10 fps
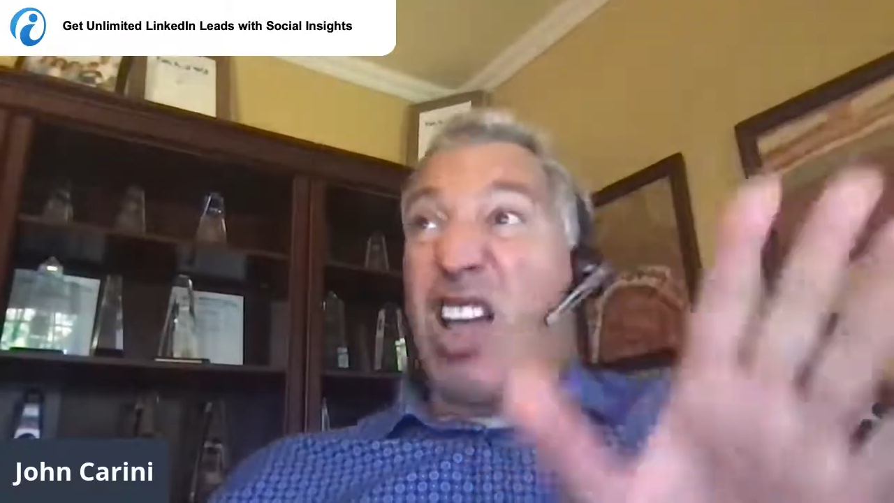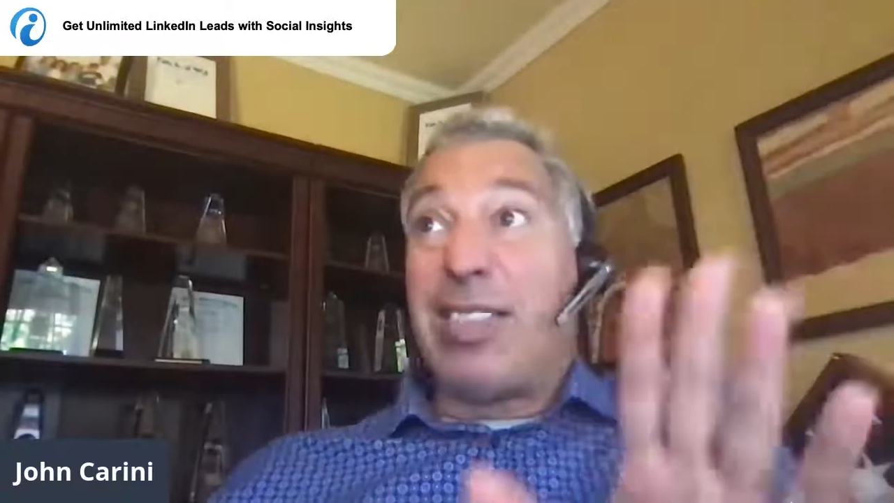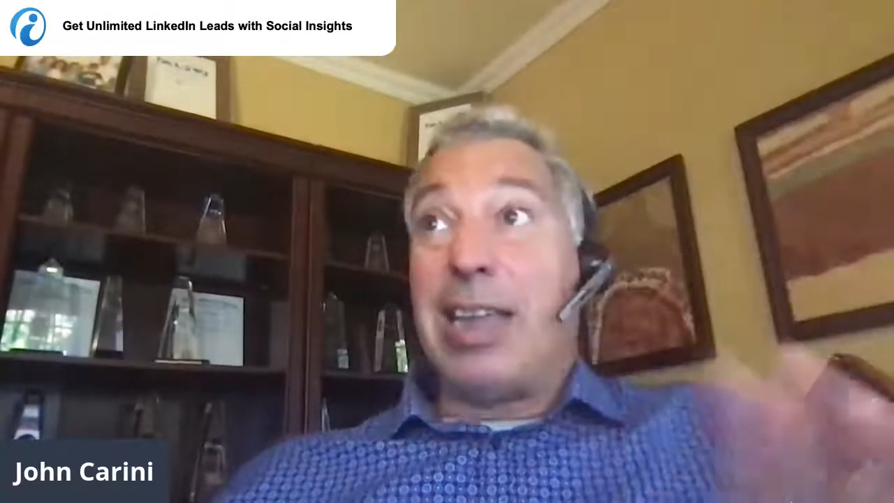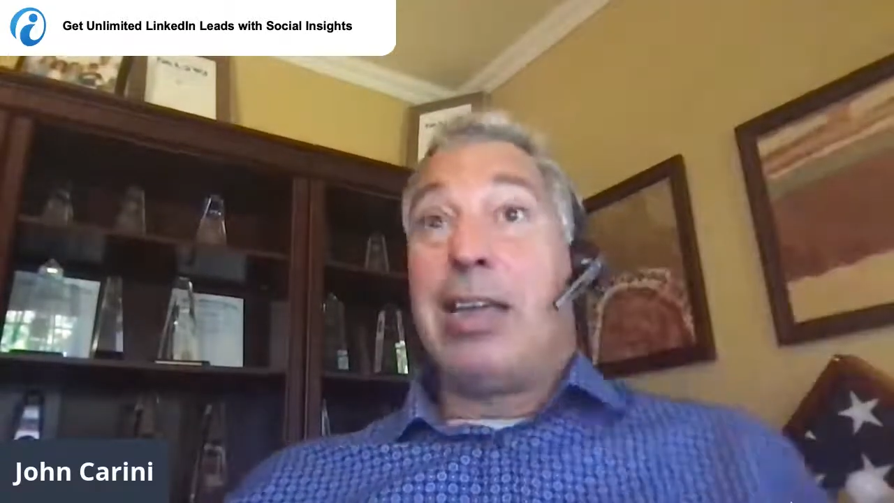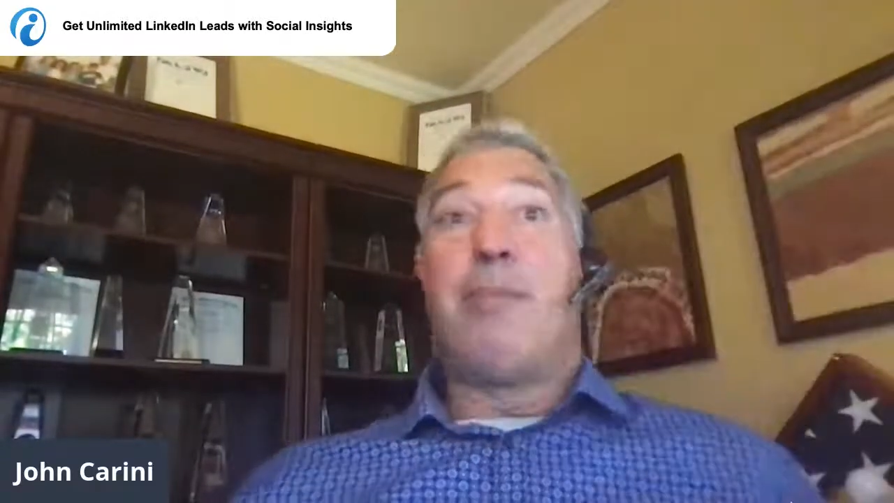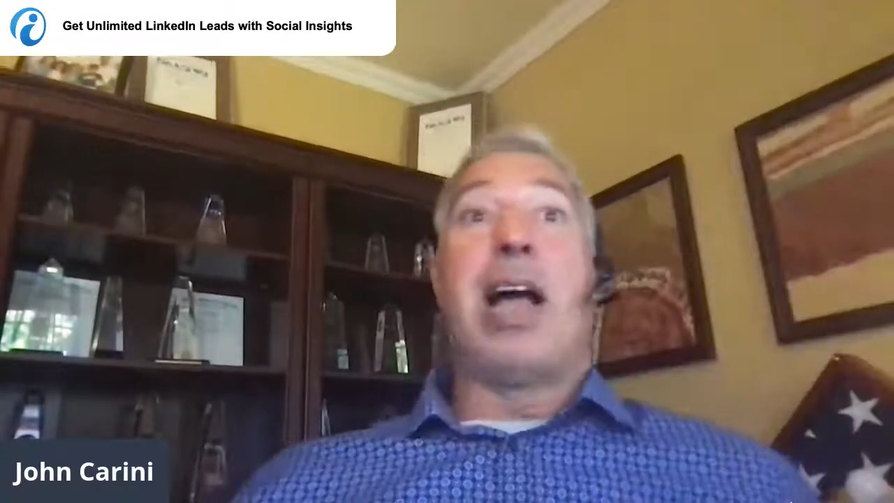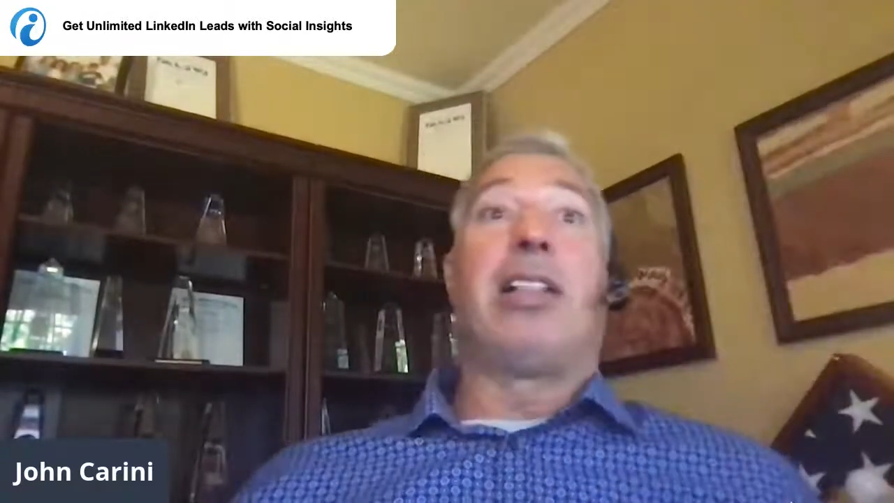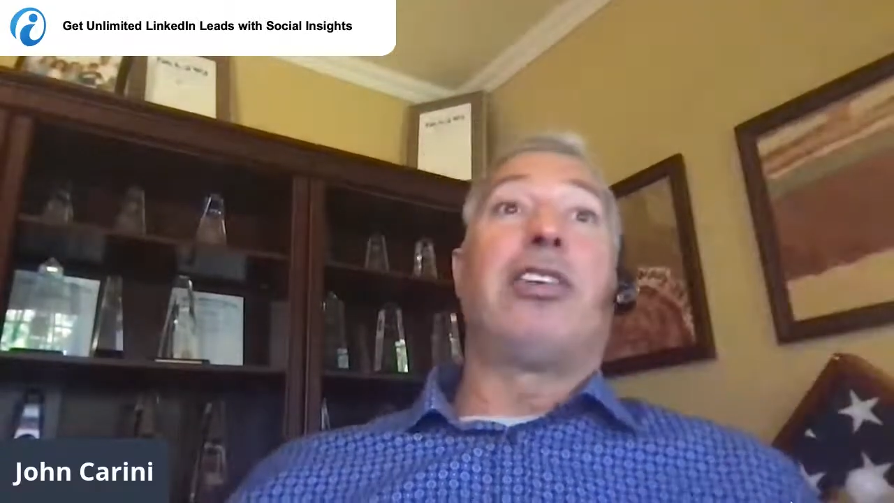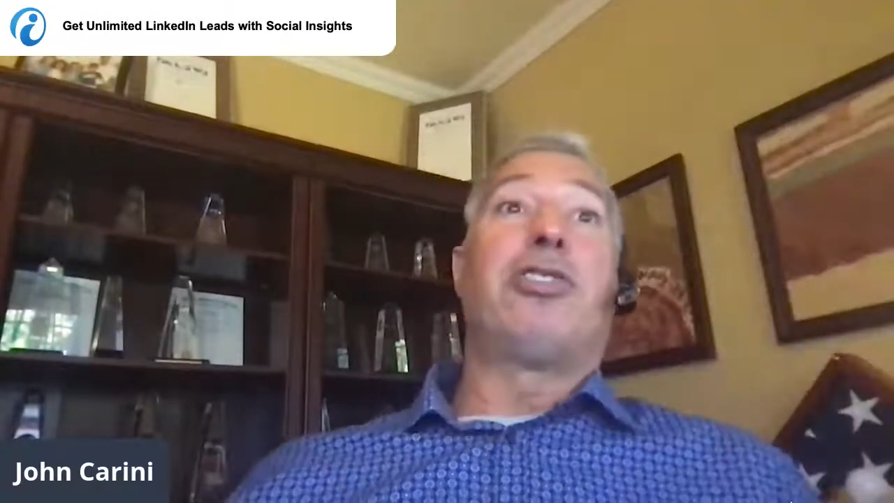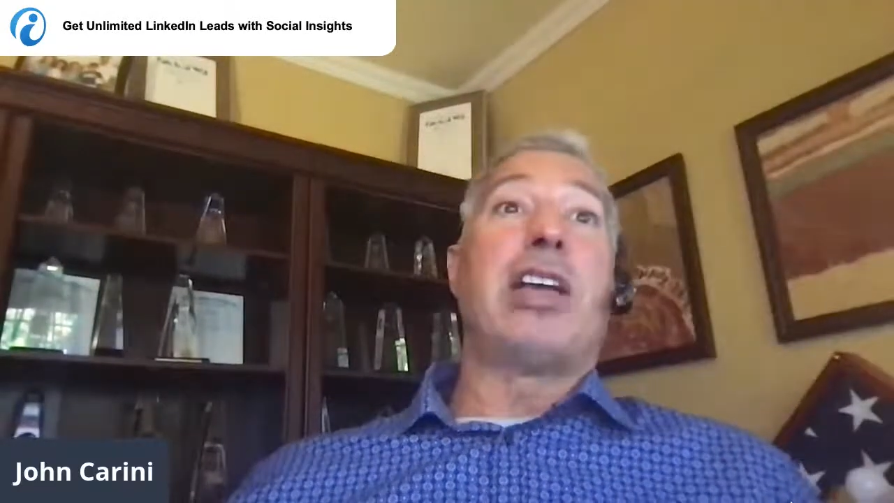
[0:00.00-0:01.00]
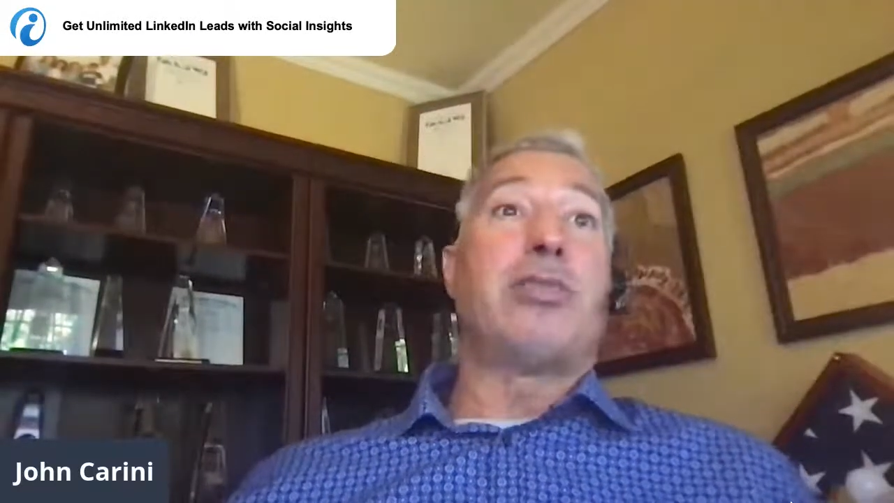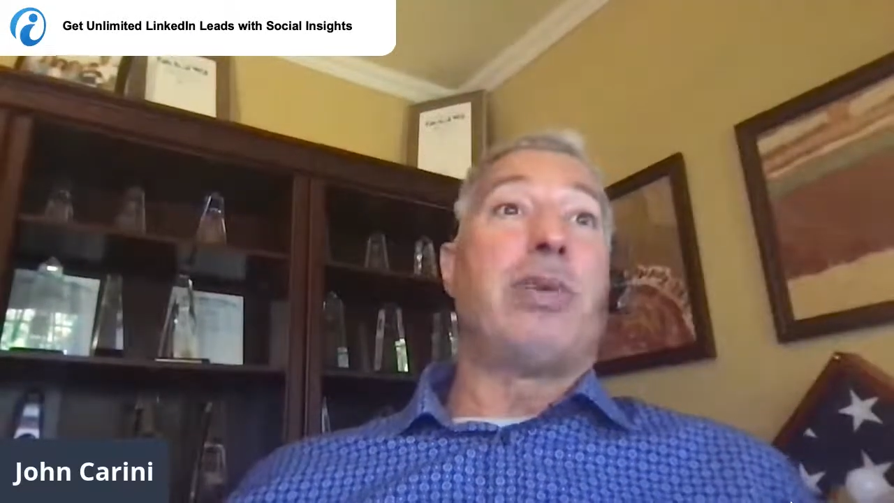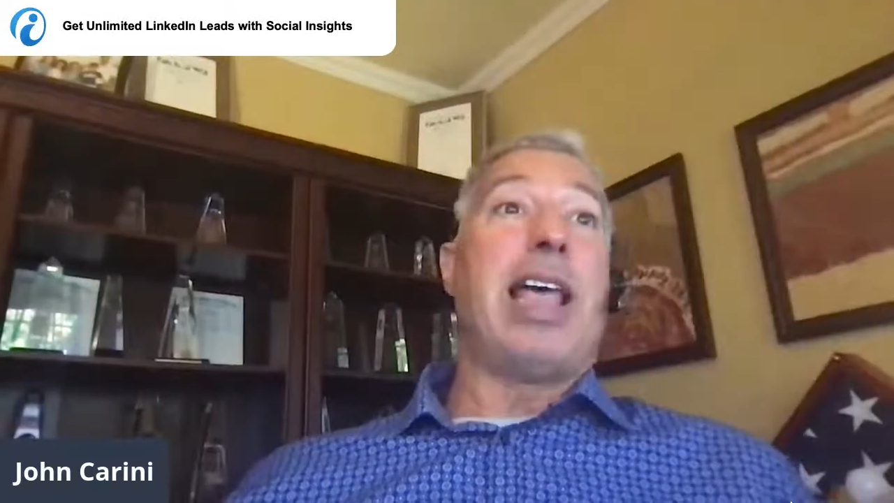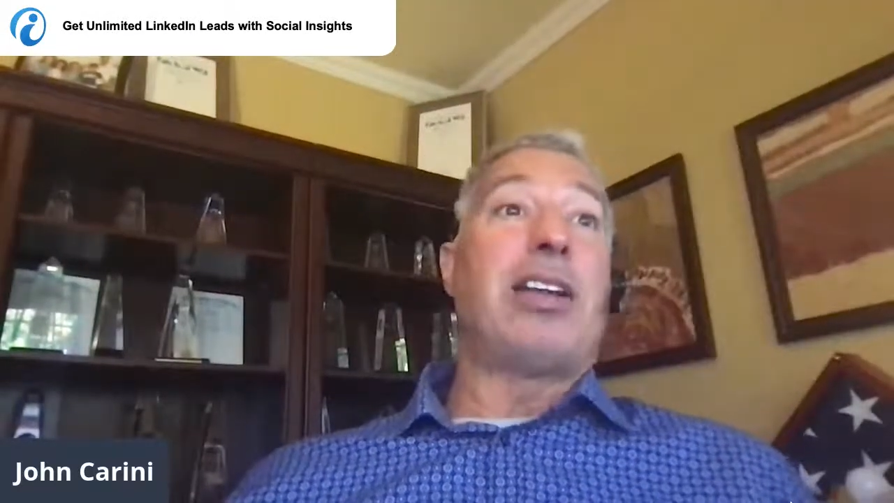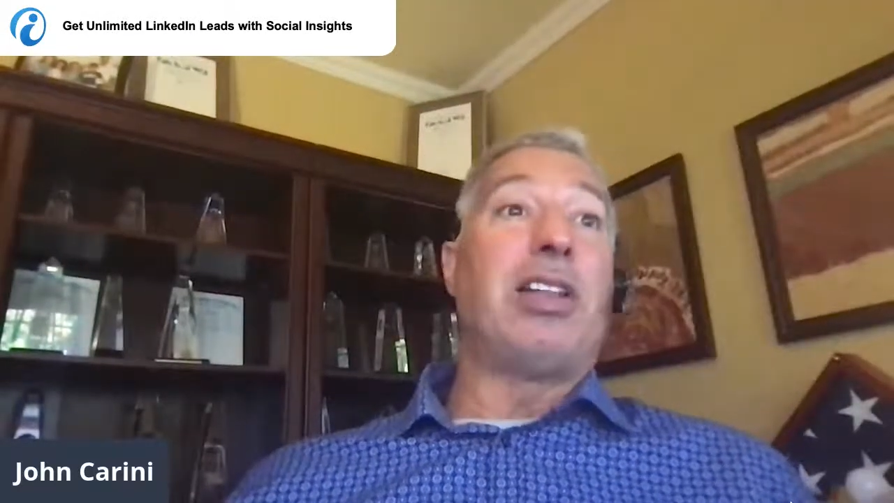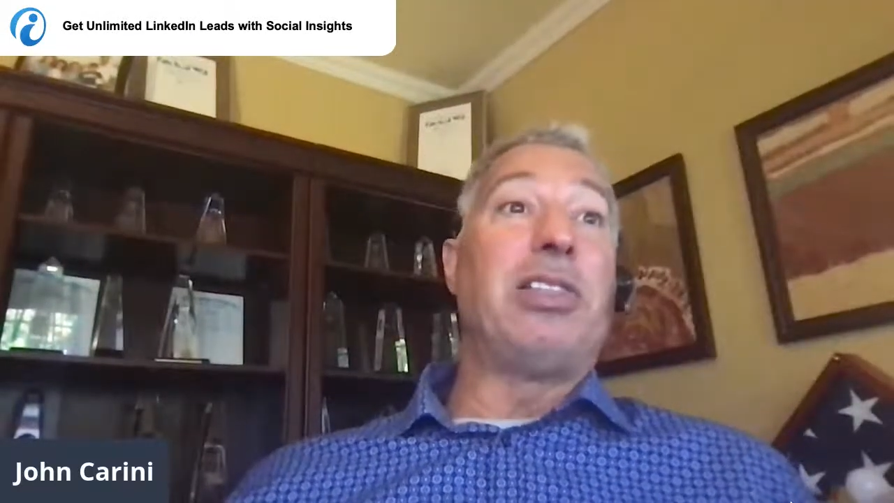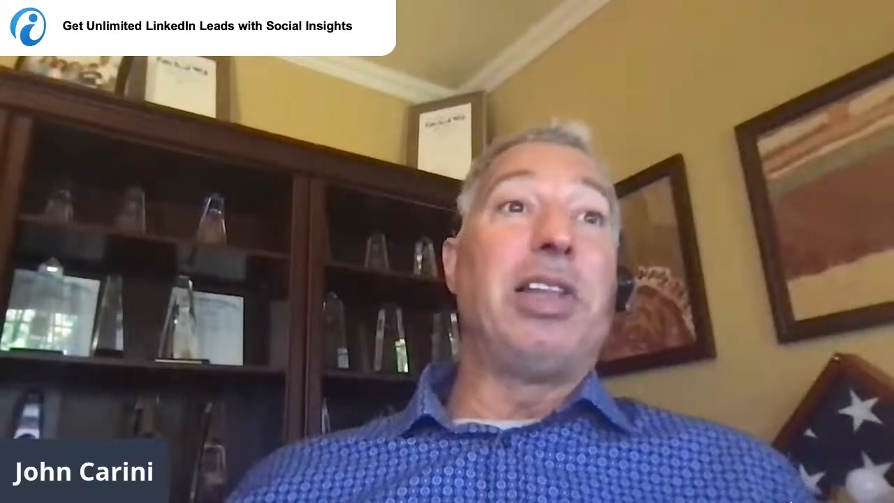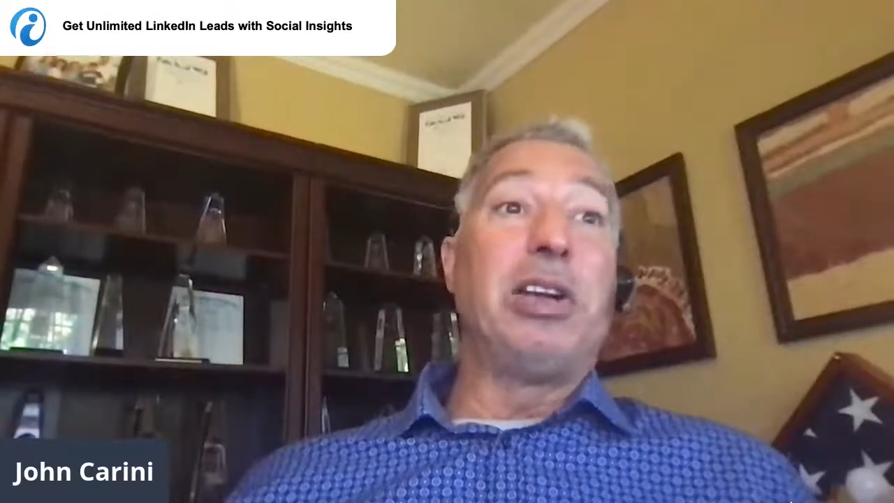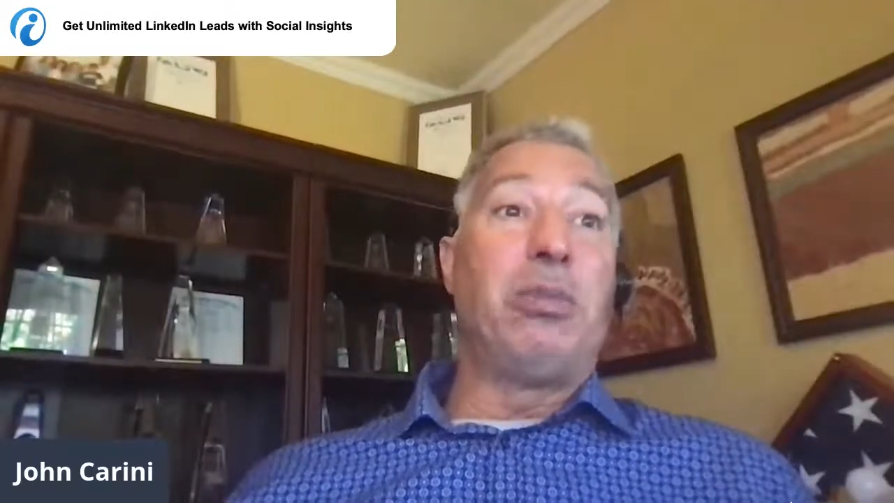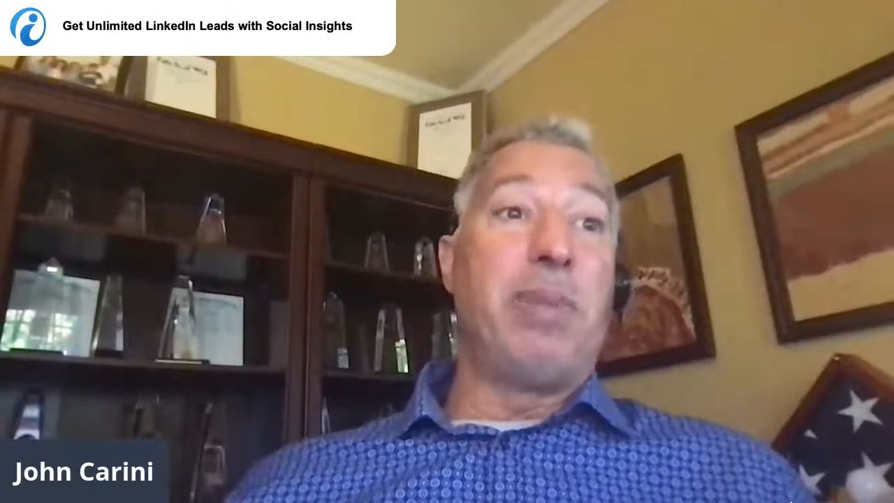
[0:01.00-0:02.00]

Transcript: out the email address without a little